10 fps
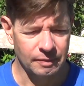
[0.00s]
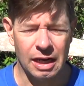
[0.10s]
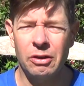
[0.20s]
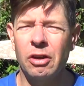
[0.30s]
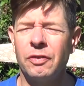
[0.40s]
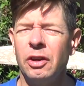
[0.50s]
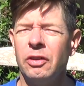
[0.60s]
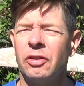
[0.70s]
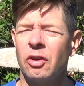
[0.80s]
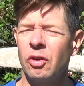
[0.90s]
I don't know if they're
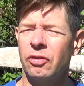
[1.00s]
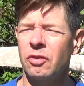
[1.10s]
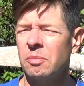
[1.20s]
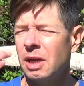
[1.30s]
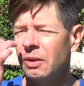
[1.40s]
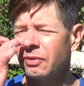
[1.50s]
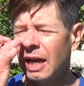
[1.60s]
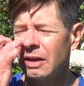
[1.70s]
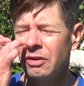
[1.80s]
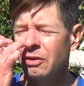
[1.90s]
using crystal malts.
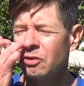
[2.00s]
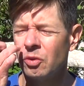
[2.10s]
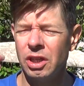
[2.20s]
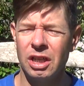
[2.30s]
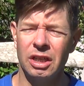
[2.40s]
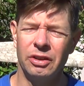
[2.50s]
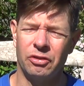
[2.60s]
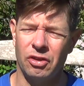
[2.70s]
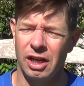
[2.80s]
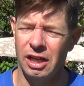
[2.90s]
I don't know. It's really
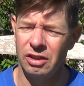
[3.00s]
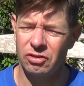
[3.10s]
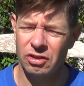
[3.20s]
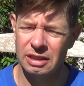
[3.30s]
strange.